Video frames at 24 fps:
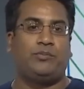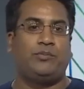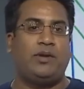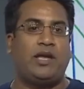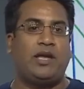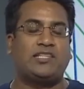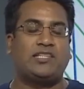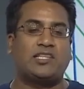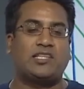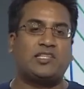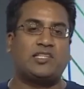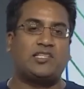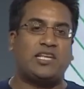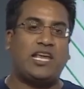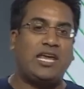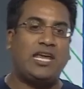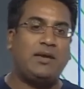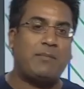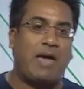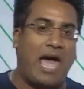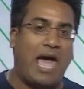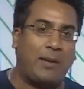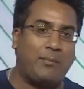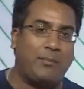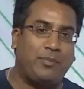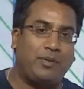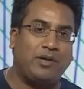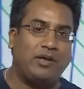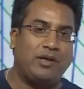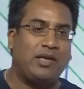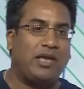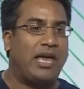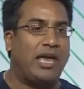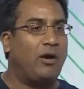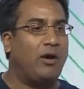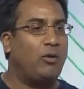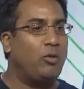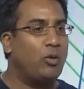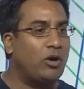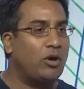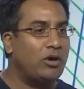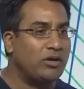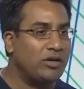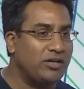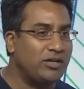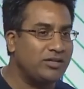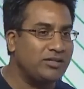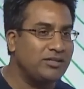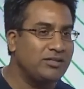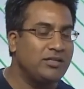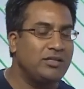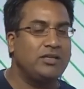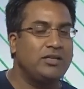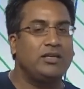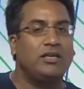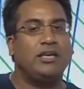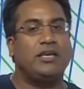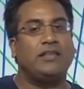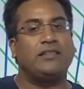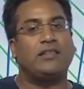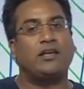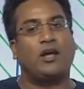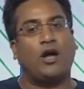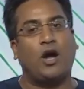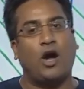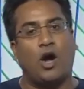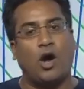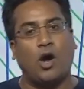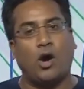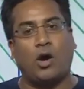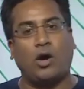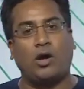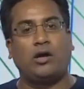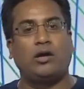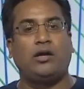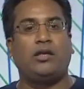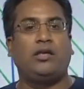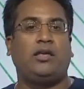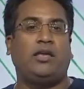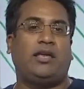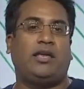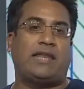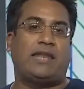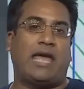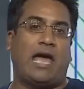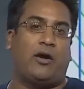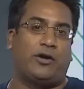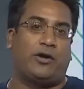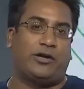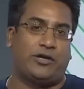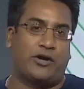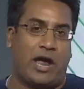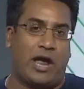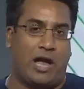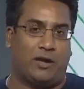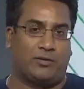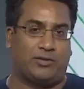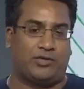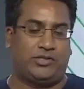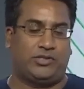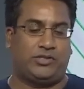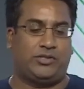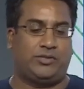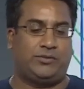It's the same app at work, in the car, and now at your house.